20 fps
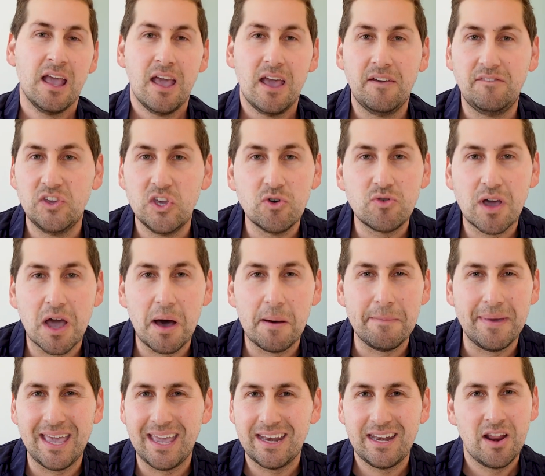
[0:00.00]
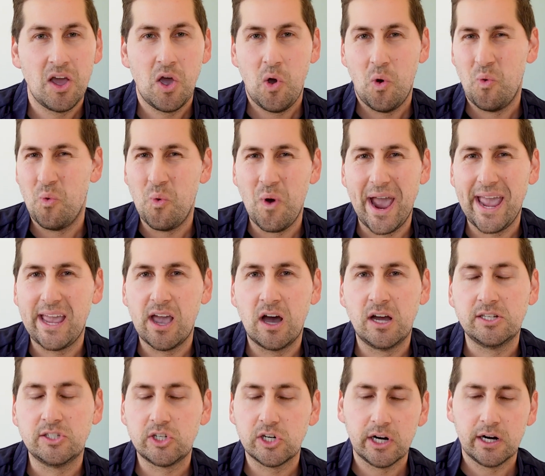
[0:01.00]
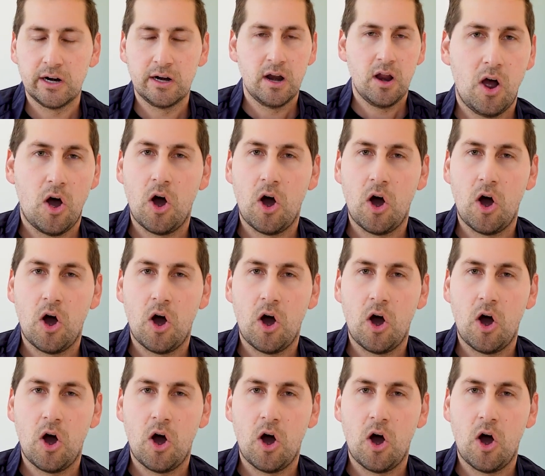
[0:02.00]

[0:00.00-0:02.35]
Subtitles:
If you come in way under,